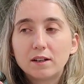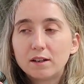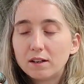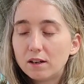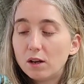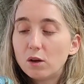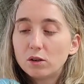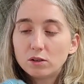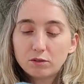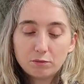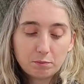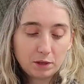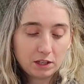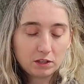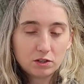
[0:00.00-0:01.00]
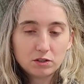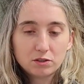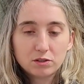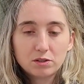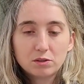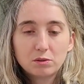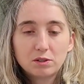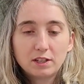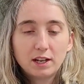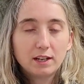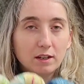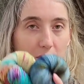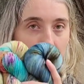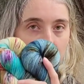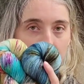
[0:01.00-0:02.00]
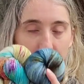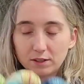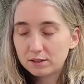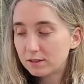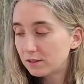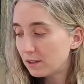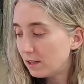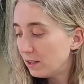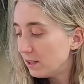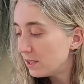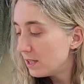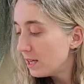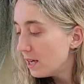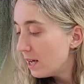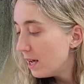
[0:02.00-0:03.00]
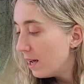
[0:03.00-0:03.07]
a lot of pictures today of the skins.